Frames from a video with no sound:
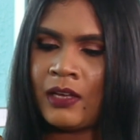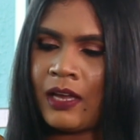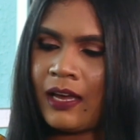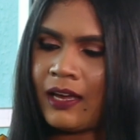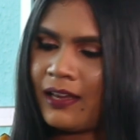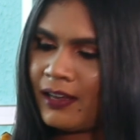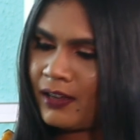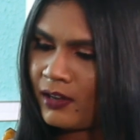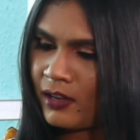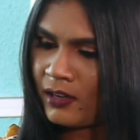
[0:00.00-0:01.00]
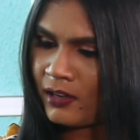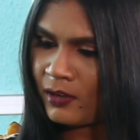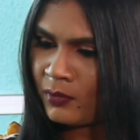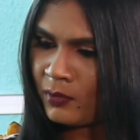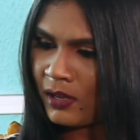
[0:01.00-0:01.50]

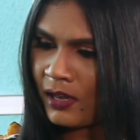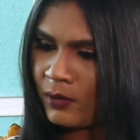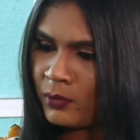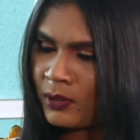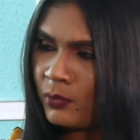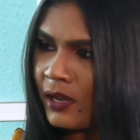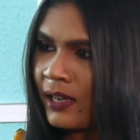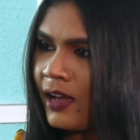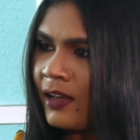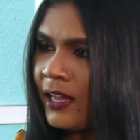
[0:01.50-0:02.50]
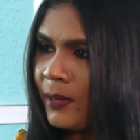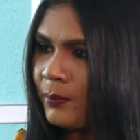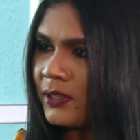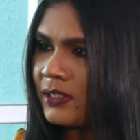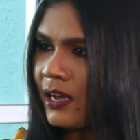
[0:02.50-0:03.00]
I can't help
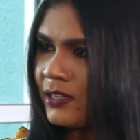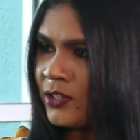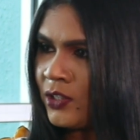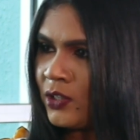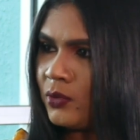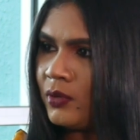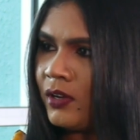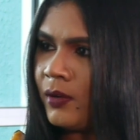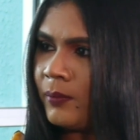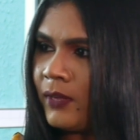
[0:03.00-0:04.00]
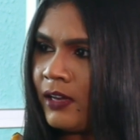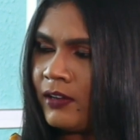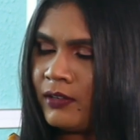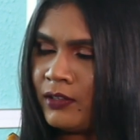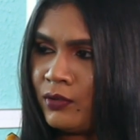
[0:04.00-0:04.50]
but ask you.
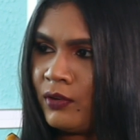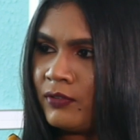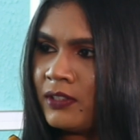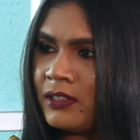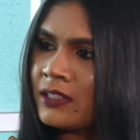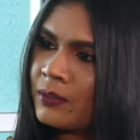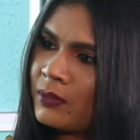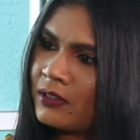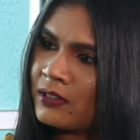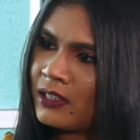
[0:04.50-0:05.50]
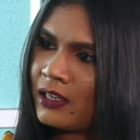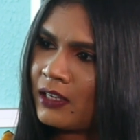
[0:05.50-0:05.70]
You have a disability in